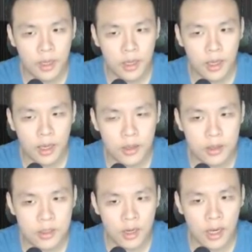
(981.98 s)

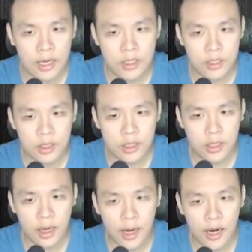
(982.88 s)
It's not actually
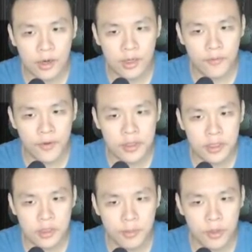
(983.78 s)
higher defense,
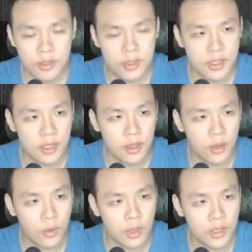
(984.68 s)
it's supposed to say
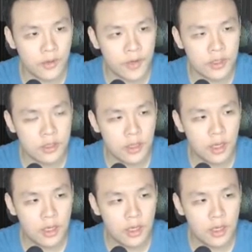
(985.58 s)
lower defense.